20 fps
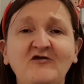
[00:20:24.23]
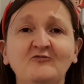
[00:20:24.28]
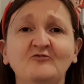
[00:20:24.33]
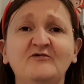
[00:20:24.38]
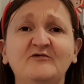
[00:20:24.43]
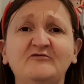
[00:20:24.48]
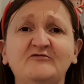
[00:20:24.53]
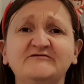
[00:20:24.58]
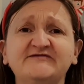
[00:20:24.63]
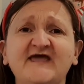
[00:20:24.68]

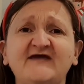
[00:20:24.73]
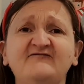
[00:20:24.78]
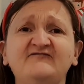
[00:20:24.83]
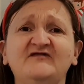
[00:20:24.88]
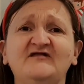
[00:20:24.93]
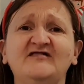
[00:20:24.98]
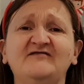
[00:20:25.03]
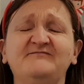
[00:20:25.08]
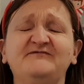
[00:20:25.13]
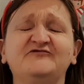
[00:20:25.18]
We will
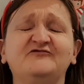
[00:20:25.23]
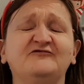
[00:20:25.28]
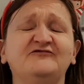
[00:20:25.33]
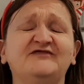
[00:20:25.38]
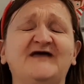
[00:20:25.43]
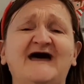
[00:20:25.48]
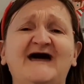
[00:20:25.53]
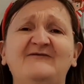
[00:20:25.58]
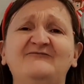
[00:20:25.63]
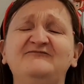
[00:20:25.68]
definitely be doing
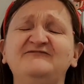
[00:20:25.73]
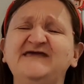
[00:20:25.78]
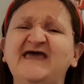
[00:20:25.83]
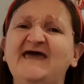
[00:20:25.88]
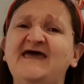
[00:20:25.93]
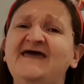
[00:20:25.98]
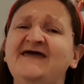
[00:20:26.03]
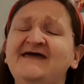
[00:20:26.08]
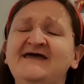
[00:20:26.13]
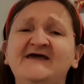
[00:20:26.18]
that. And
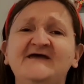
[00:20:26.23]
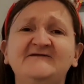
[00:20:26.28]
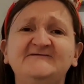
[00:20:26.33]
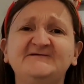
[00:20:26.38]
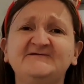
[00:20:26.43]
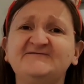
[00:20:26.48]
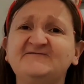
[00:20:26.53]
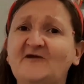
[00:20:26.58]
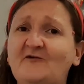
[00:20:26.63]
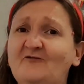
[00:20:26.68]
yeah,
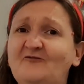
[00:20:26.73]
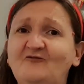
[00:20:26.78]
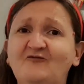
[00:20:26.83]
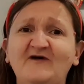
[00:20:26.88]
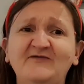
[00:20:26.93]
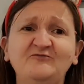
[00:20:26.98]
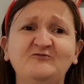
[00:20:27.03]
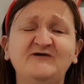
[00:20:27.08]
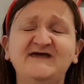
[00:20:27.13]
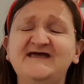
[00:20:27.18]
just
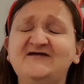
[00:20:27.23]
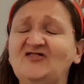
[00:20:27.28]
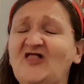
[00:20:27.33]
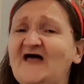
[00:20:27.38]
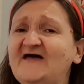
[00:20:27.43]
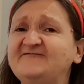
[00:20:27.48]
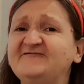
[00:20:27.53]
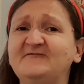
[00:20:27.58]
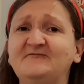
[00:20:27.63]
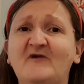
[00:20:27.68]
one wee
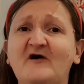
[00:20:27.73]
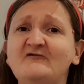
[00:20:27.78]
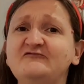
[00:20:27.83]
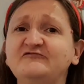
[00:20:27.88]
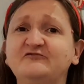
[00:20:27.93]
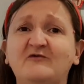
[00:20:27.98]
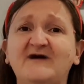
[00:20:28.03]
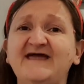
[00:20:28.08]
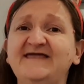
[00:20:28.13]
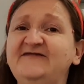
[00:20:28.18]
glass of
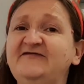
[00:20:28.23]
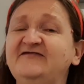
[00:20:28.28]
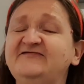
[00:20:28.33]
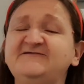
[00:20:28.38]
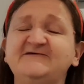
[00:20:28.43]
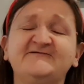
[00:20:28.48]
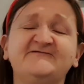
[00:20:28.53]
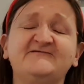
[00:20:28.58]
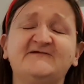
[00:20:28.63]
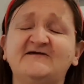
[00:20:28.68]
mulled wine,
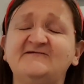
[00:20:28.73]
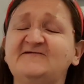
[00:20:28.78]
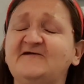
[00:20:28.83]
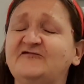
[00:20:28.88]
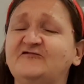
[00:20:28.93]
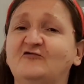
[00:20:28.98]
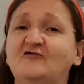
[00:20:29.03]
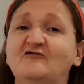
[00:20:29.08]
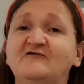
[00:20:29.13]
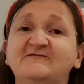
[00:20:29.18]
just as a
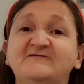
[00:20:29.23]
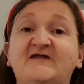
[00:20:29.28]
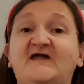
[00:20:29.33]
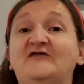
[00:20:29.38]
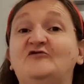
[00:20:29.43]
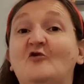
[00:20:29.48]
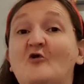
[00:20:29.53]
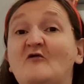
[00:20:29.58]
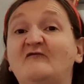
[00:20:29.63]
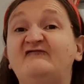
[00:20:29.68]
toast,
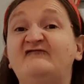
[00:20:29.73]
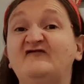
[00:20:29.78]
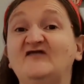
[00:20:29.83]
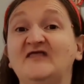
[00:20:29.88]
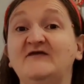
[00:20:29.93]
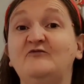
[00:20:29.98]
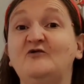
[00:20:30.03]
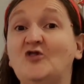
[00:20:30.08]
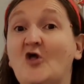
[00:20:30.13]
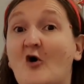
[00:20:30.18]
and
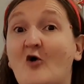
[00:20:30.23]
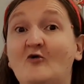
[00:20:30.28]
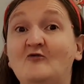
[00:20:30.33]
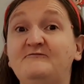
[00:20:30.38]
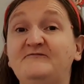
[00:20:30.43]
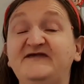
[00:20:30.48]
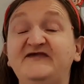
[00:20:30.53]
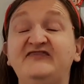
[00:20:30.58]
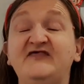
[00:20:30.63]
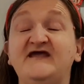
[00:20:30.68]
hopefully we'll all
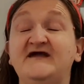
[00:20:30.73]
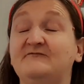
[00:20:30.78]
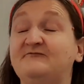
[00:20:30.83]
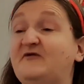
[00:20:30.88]
be there.